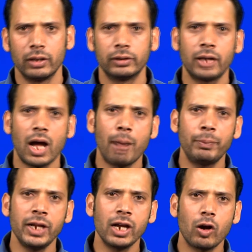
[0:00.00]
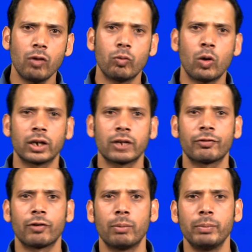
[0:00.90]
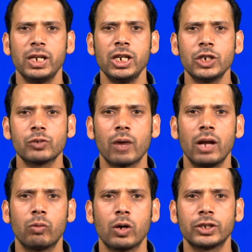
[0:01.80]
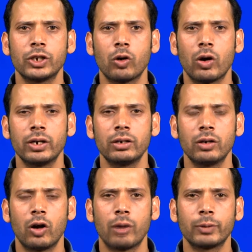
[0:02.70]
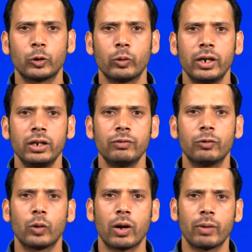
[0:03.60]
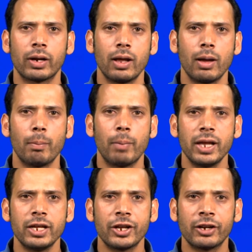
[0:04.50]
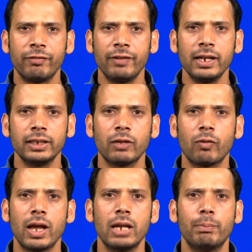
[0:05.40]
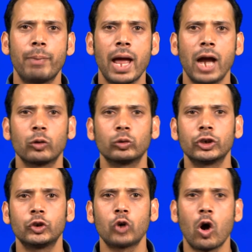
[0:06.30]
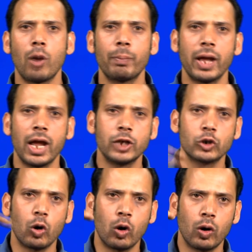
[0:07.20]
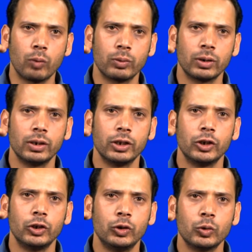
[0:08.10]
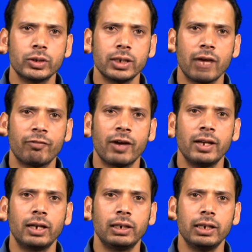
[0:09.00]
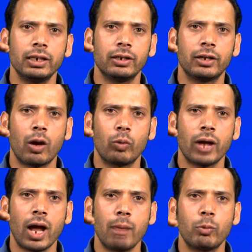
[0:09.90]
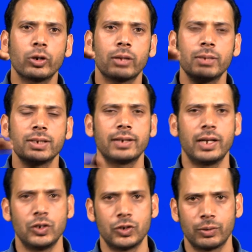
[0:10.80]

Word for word: The uptake of water from each vial was recorded after 24 hours by refilling the vial back to the top edge of using a finitely ground hypodermic syringe.